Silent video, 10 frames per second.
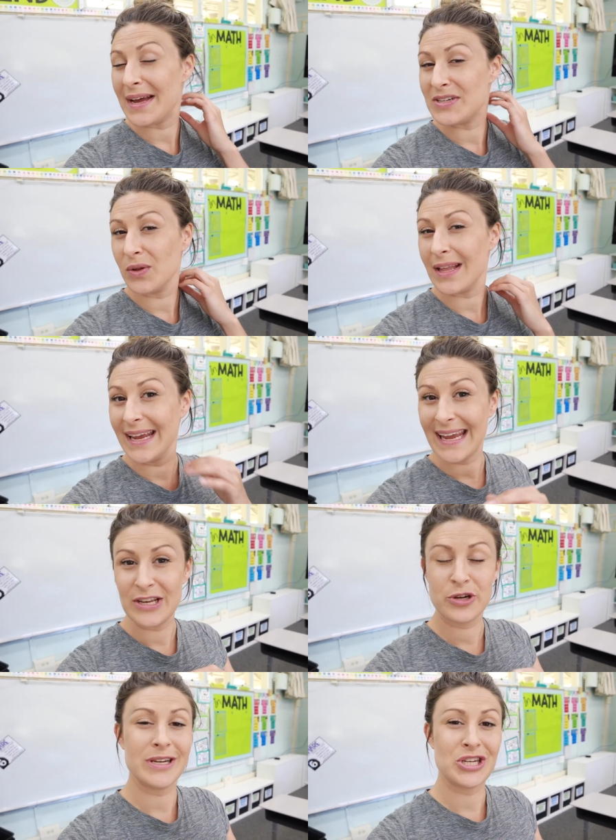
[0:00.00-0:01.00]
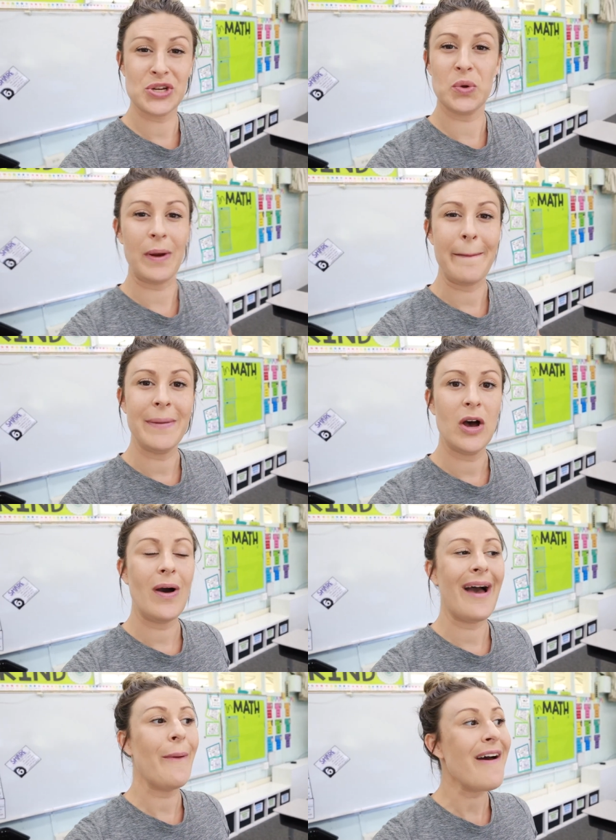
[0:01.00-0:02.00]
I don't like a traditional rainbow.
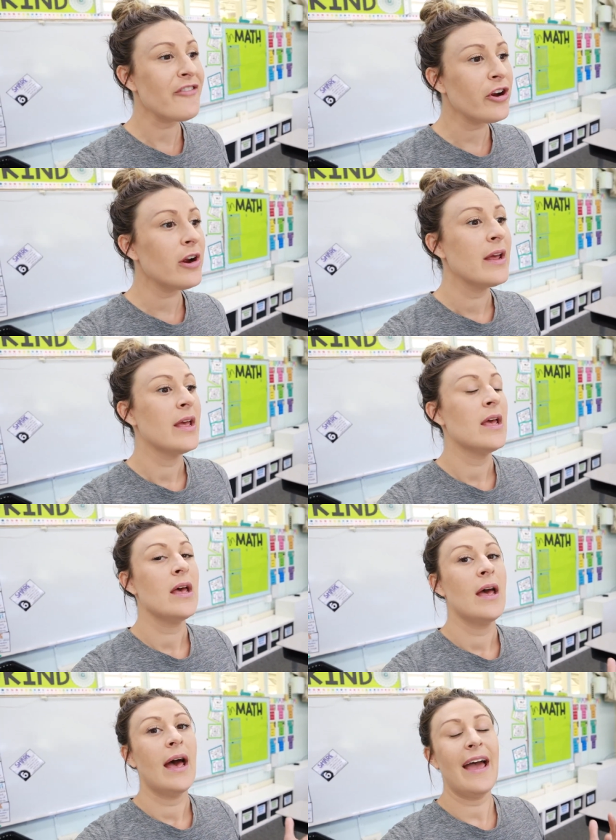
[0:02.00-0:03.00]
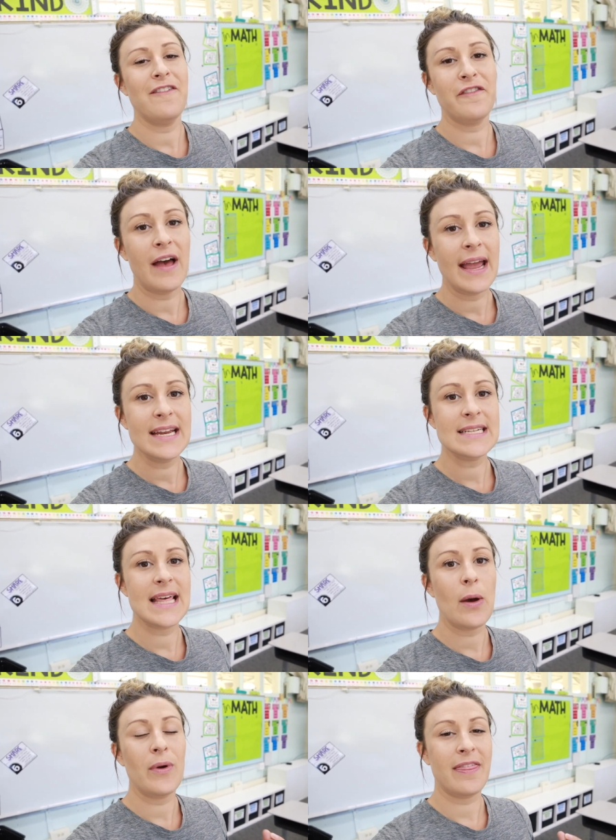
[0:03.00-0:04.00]
However, I find
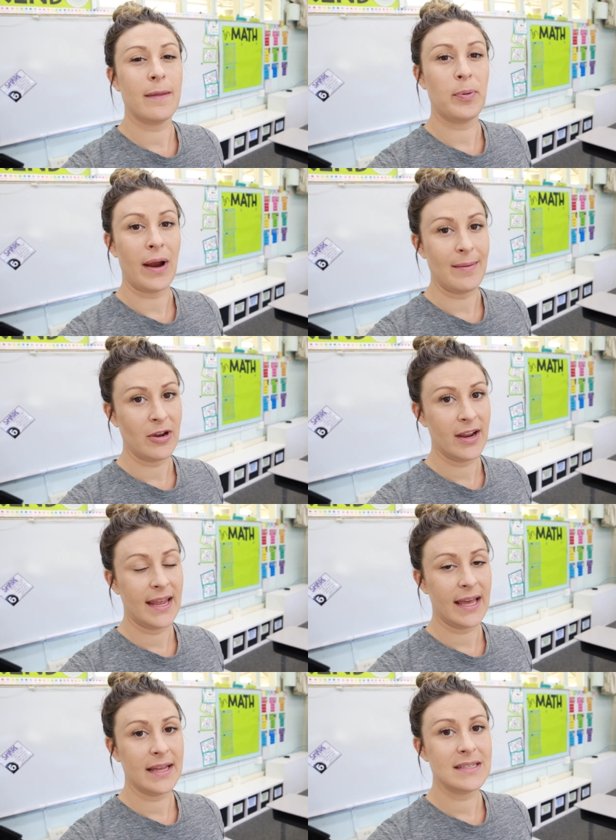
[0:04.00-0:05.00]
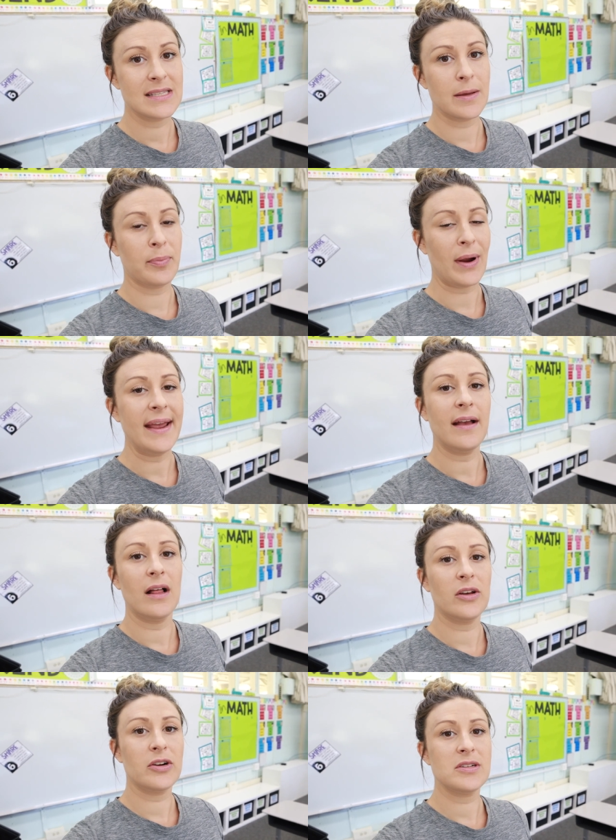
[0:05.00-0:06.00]
that with the primary kids, the bright
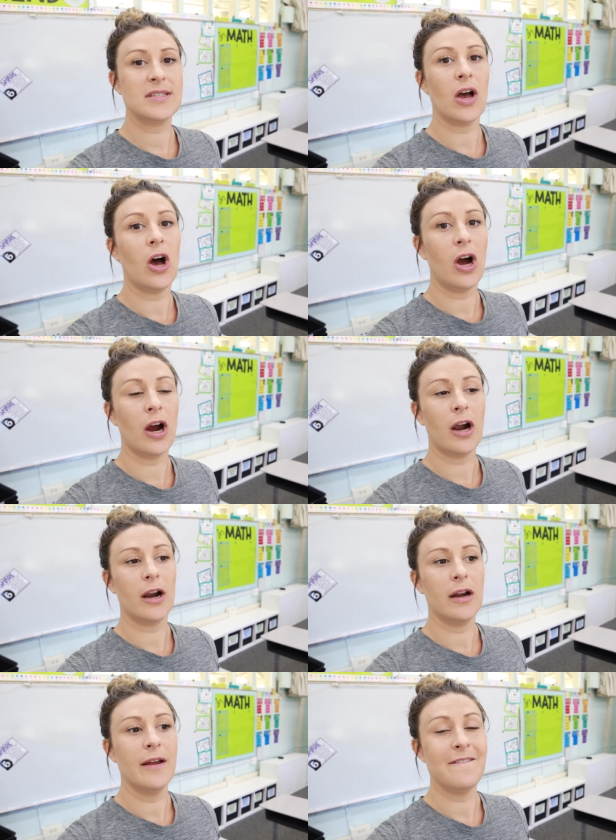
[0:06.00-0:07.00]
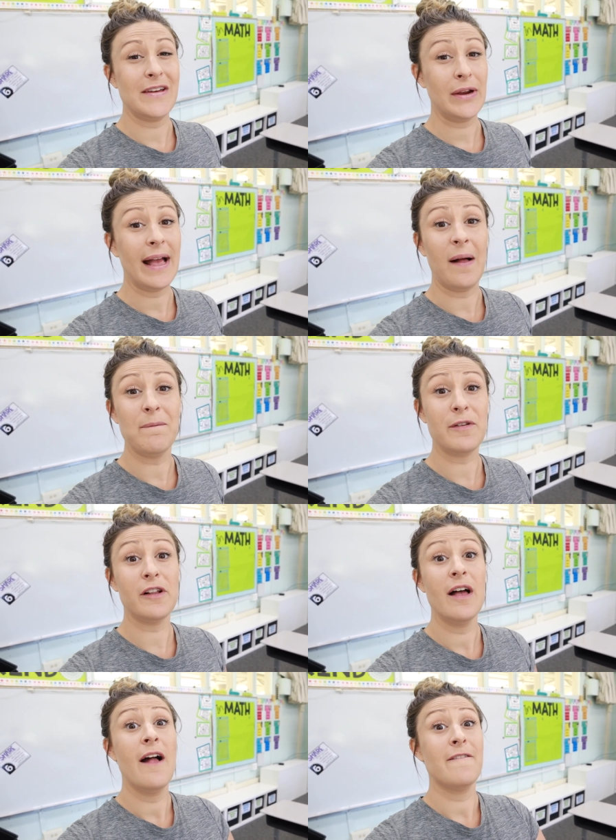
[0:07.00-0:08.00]
colors are very
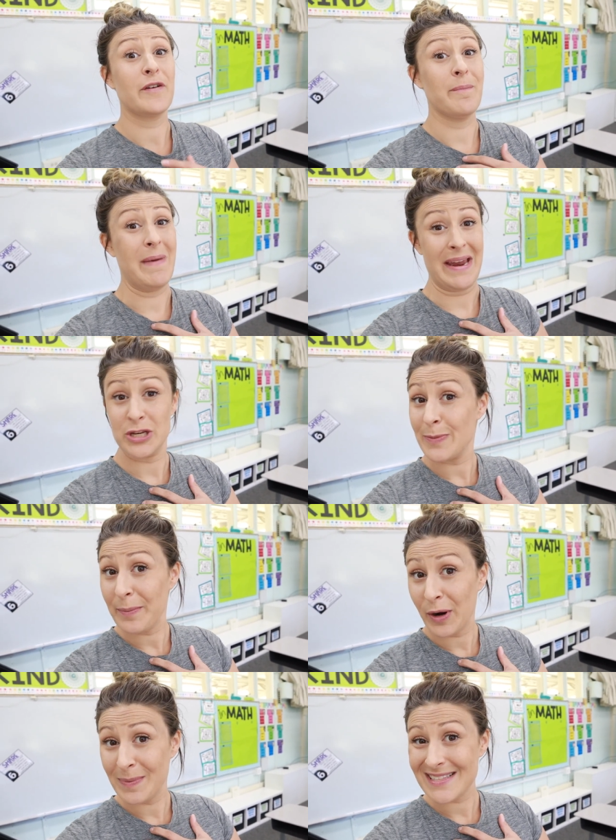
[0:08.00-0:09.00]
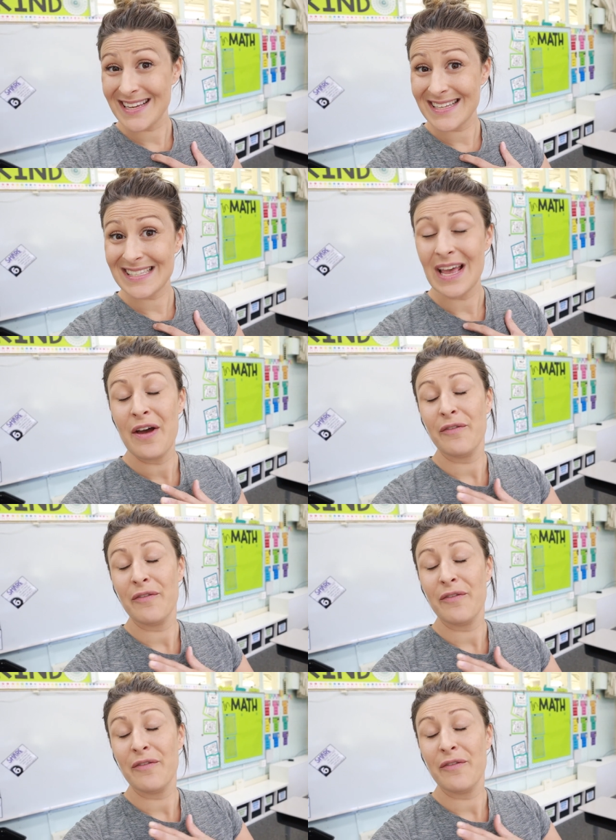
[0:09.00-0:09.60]
helpful for management purposes.